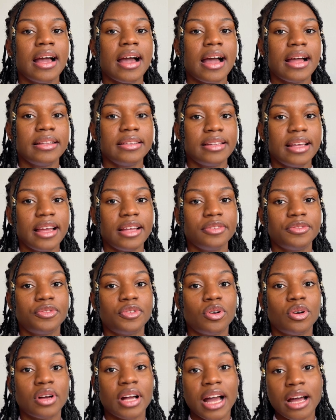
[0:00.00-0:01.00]
And then
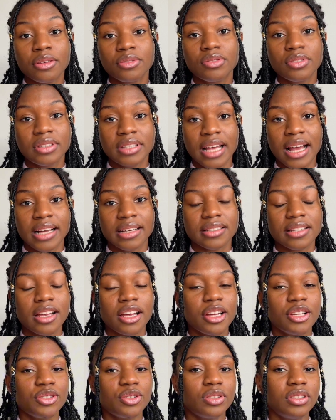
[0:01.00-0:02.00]
for council tax,
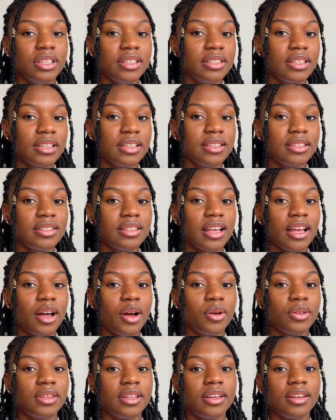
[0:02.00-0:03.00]
so this is
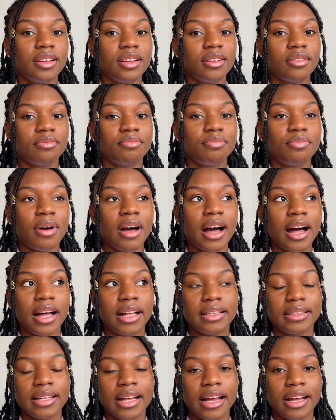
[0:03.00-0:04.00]
the
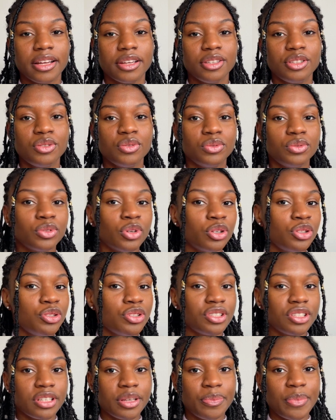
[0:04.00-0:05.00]
part that you would not
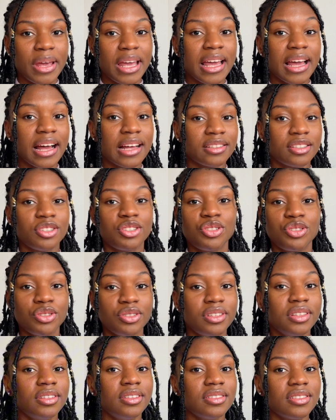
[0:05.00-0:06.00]
usually pay as a
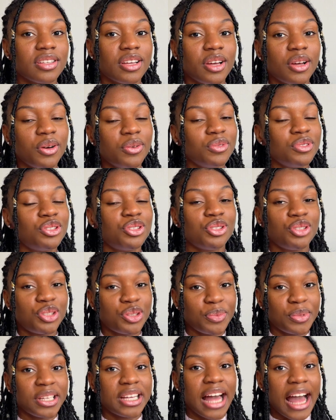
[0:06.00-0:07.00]
student, which you
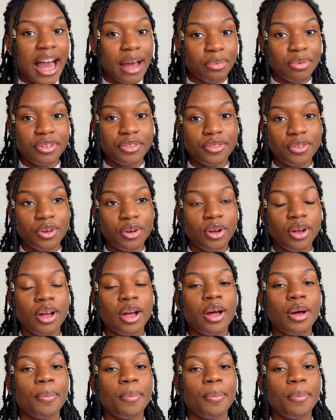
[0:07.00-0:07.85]
should be happy for,